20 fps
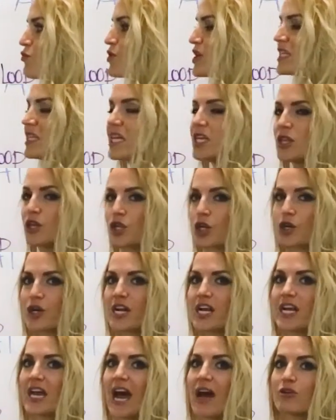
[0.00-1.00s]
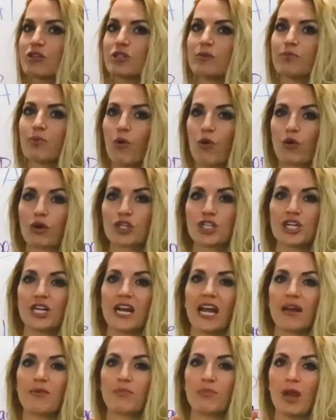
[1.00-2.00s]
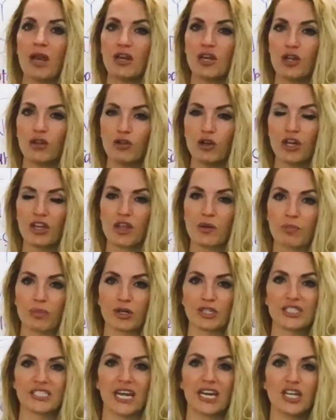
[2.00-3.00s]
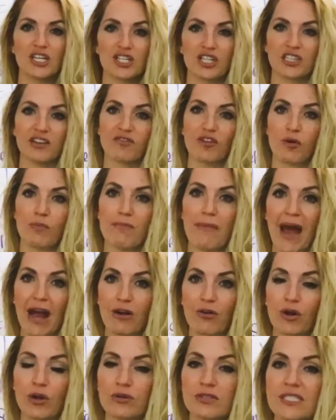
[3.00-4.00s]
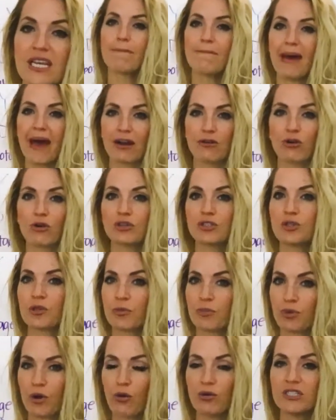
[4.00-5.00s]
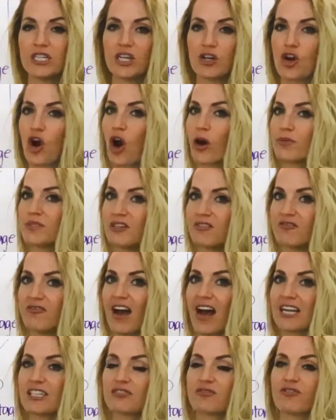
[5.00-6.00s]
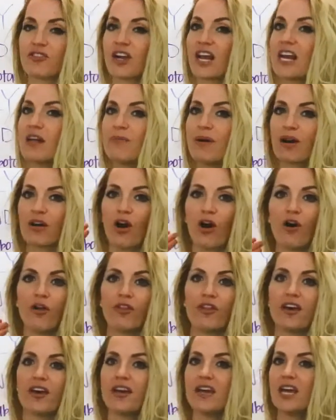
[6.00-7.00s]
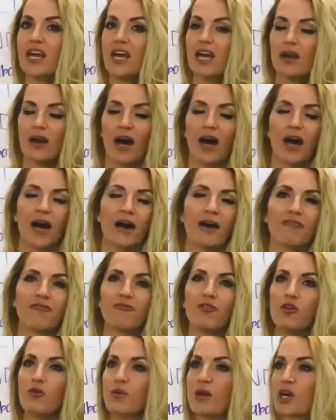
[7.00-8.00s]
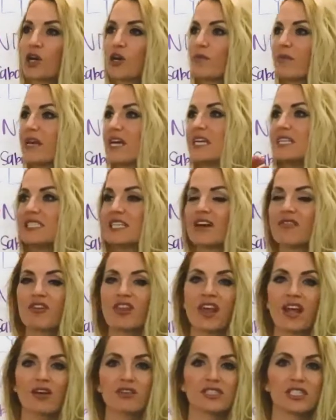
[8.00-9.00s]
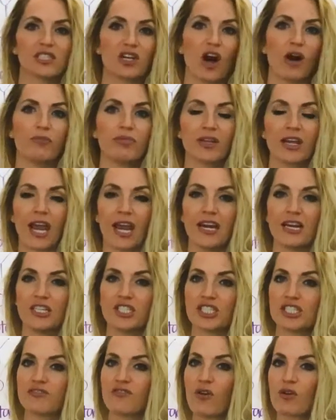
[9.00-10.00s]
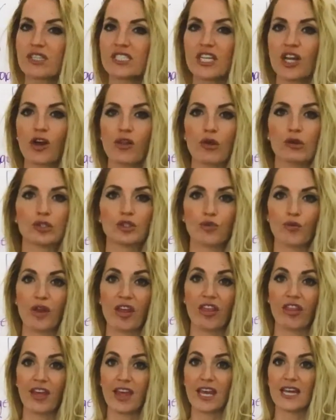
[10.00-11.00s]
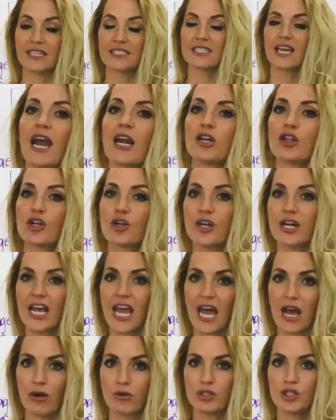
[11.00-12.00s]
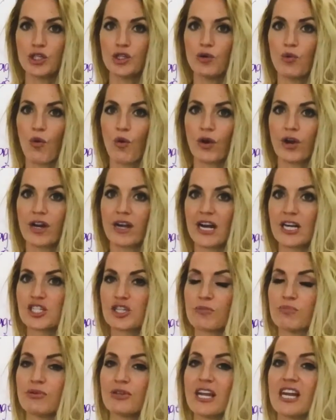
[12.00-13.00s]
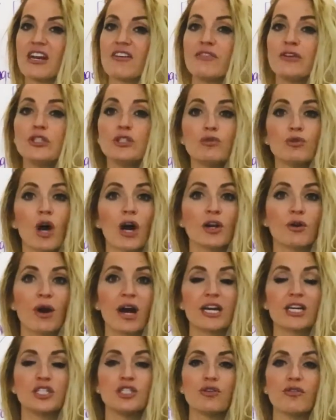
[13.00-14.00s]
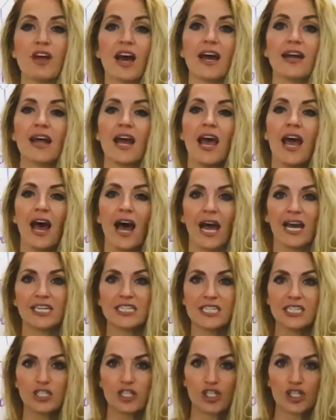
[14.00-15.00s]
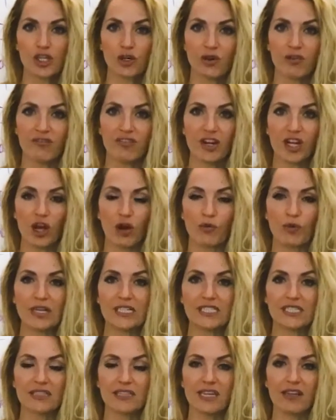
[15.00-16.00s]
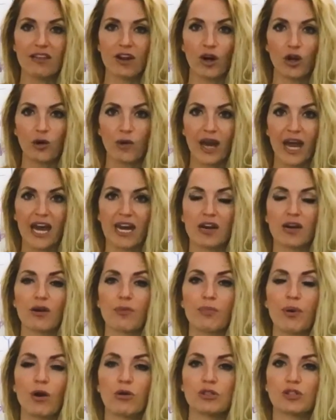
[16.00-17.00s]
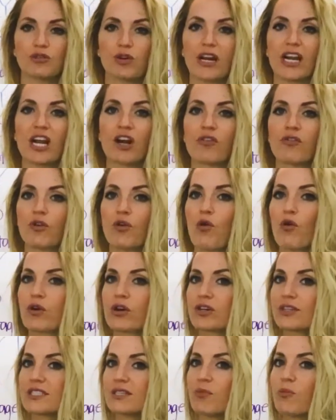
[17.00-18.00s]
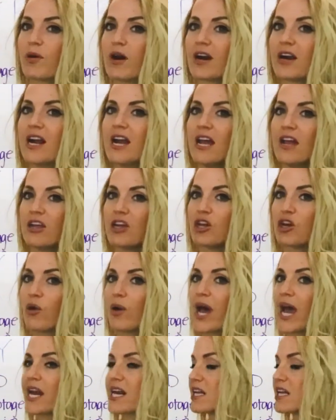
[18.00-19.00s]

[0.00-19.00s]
really learning how to portion and, and you look at the percentages of your macros. Macros, the protein, carbs, and fats. Forget about all the uh, food pyramids and everything else that's complicated, just focusing on those three things and learning how to organize your plate. And if you do not know how to do that, I did shoot a video recently that I'll go ahead and post right here in the corner somewhere. You can go ahead